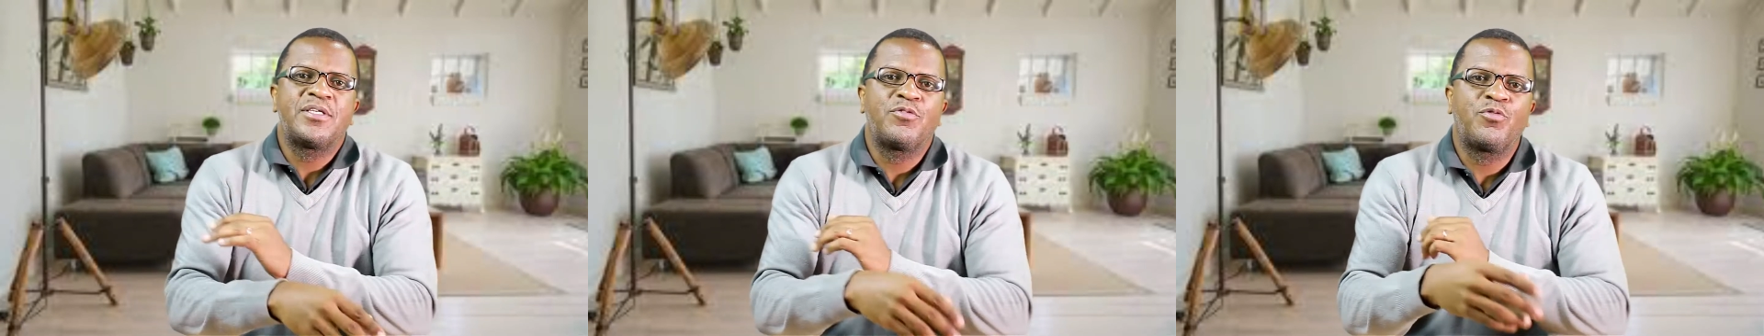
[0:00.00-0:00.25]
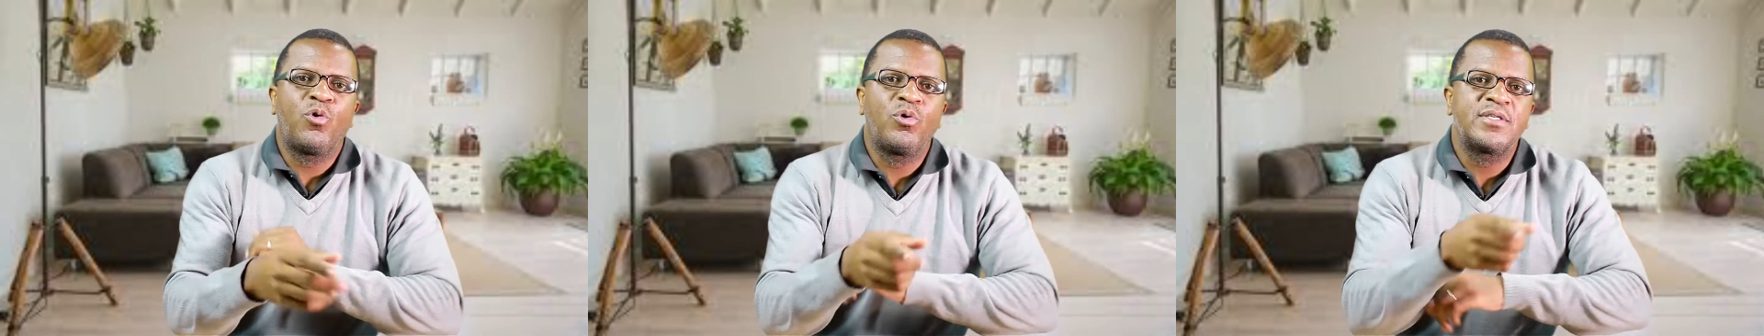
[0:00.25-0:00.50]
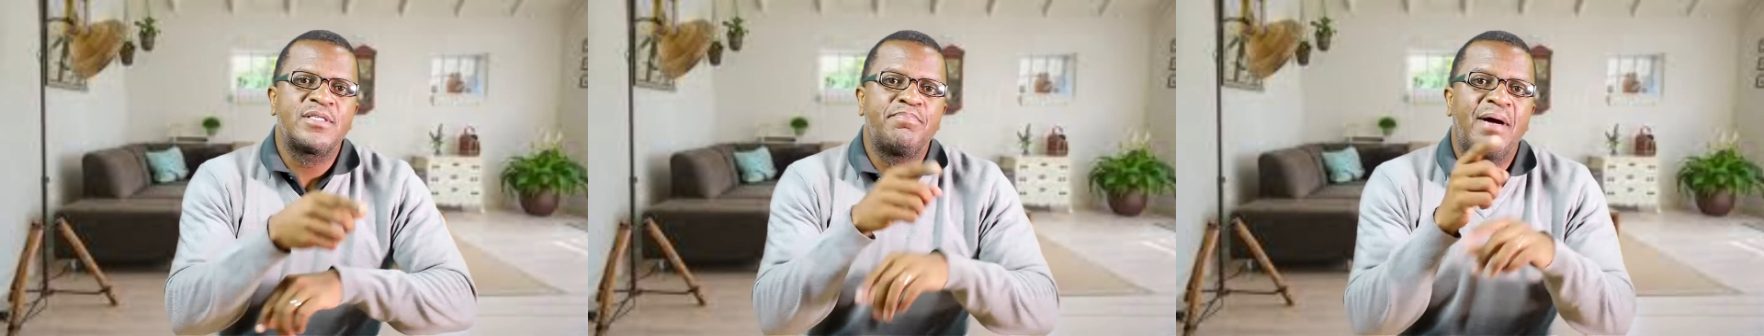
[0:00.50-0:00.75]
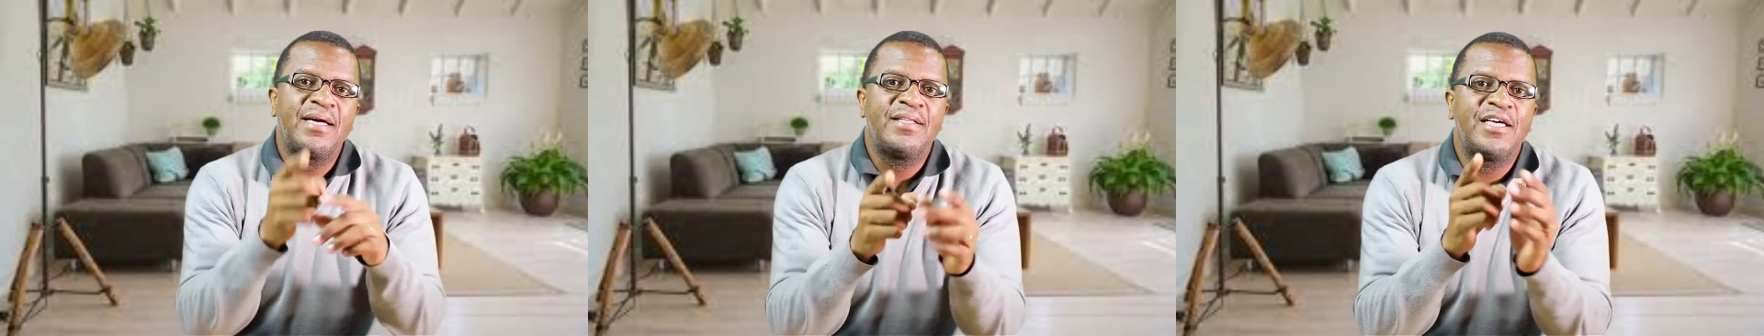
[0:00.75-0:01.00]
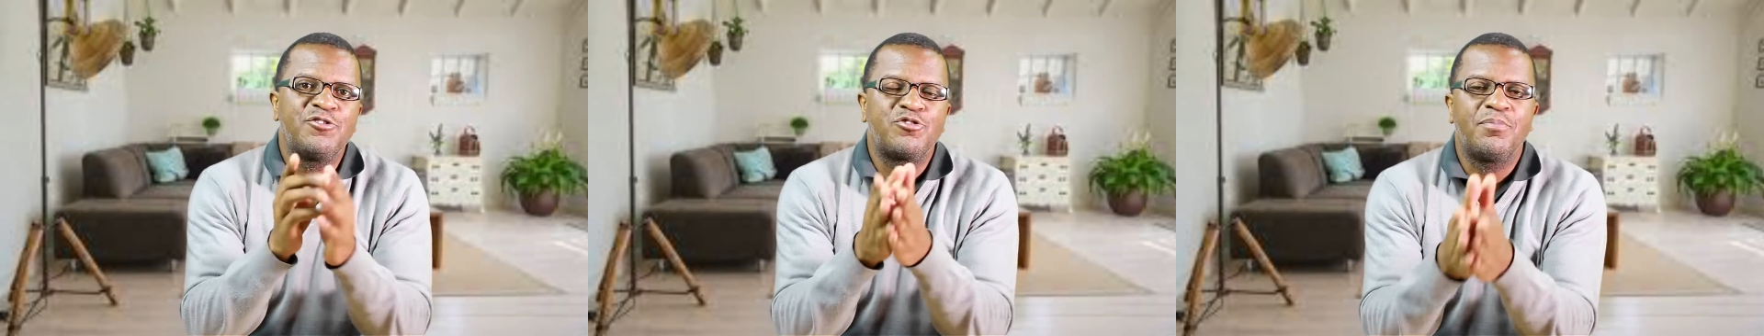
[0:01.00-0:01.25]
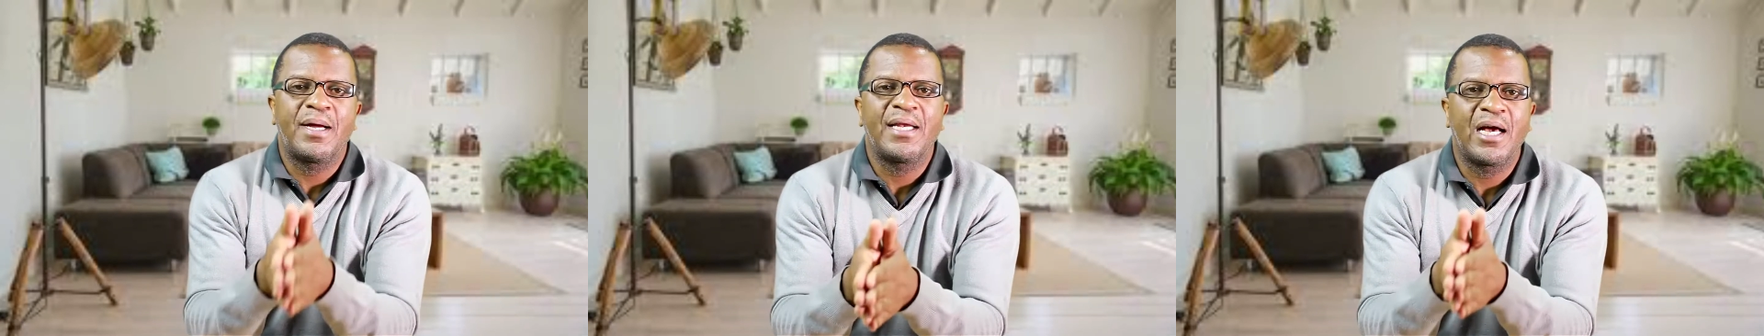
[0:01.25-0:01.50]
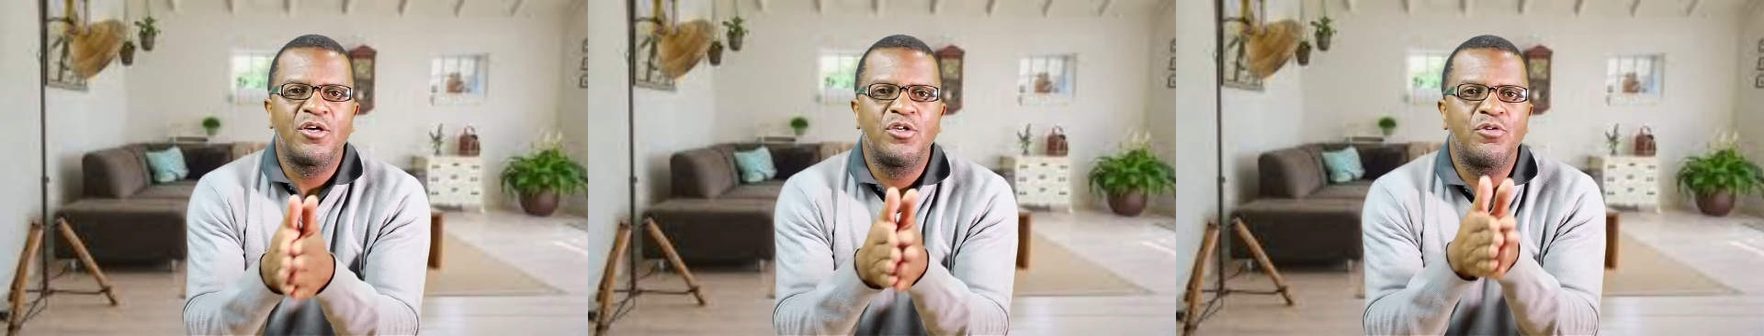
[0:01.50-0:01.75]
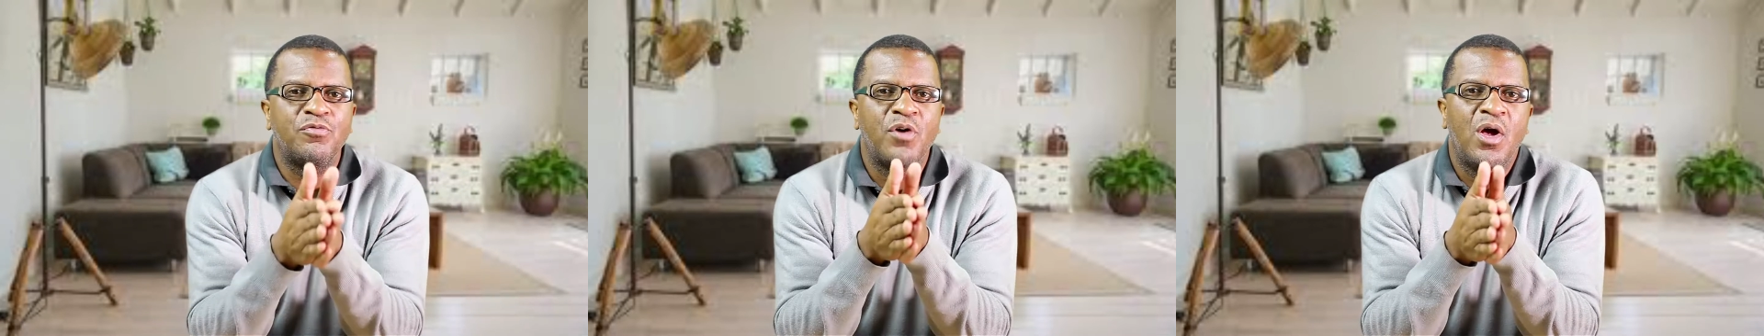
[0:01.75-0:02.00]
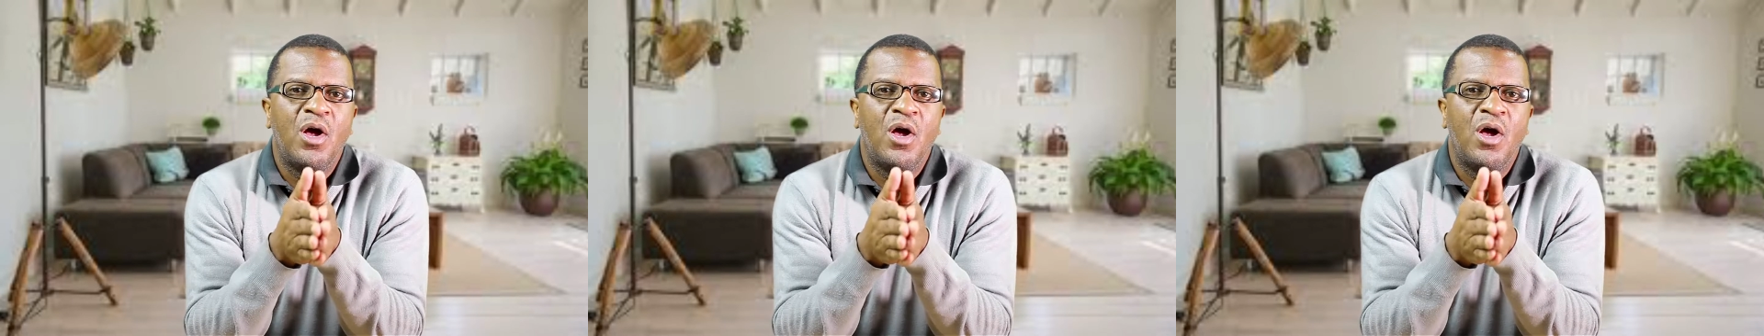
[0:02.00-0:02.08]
Of course, by the intro by now, you've